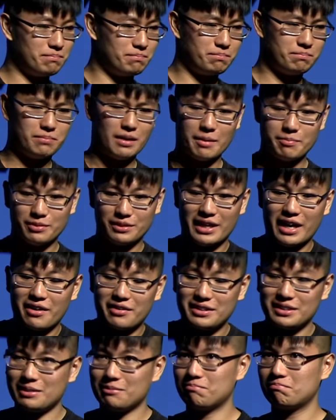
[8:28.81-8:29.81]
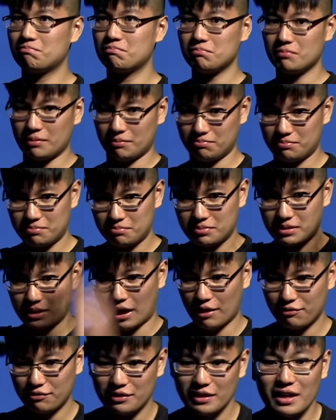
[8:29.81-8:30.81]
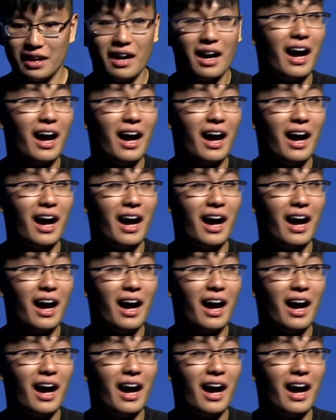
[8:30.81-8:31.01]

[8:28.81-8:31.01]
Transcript: popularity stuff,